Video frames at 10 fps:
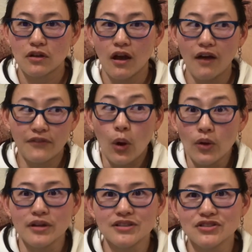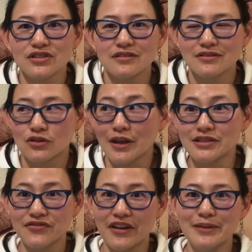of course, tried
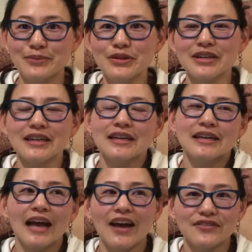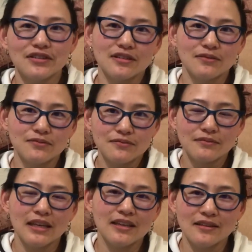to find more after
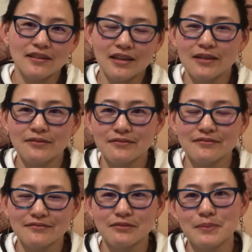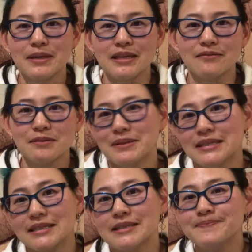hit, hitting repeat
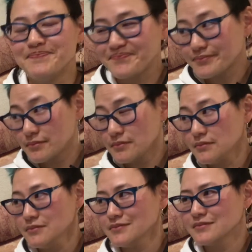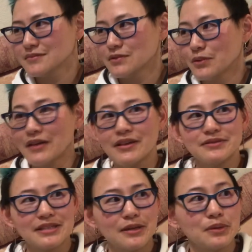repeatedly. Wow, that
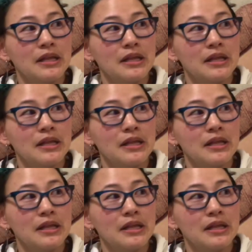was terrible.